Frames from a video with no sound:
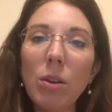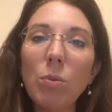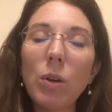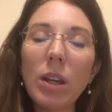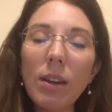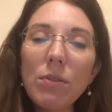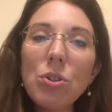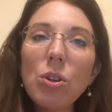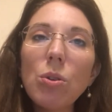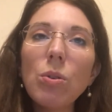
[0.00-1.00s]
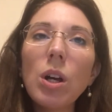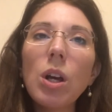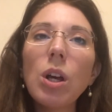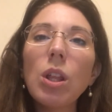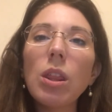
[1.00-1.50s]
What gives you
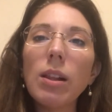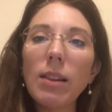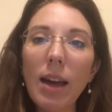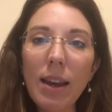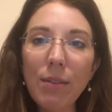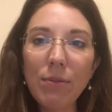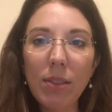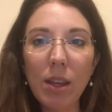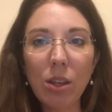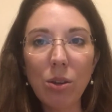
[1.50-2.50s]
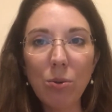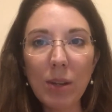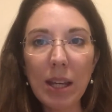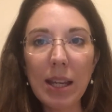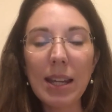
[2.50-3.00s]
the life that you
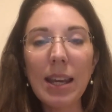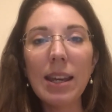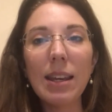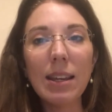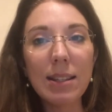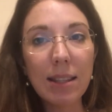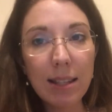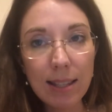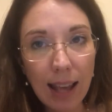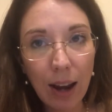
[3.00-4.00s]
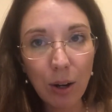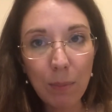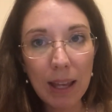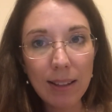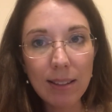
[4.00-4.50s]
need is the
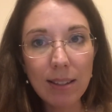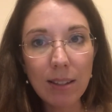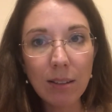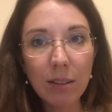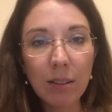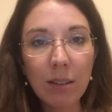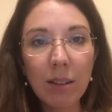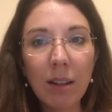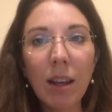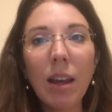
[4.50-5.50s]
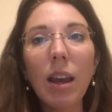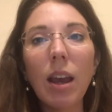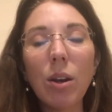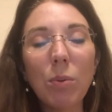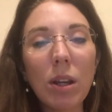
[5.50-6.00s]
sacraments.
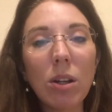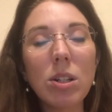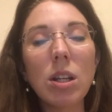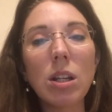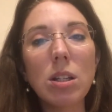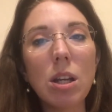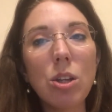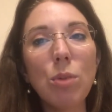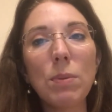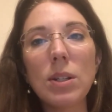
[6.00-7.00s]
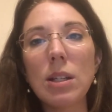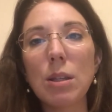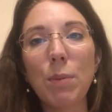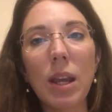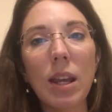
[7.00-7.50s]
And we are to continue
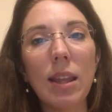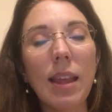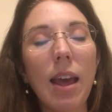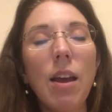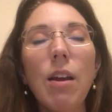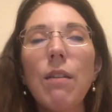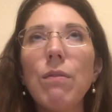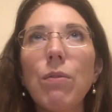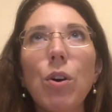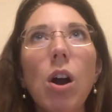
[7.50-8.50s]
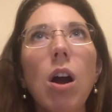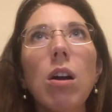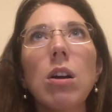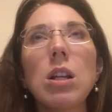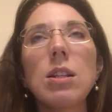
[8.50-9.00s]
participating in that for
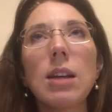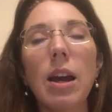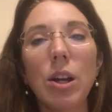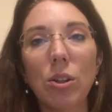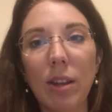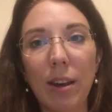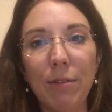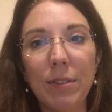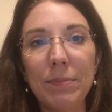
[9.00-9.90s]
our entire life.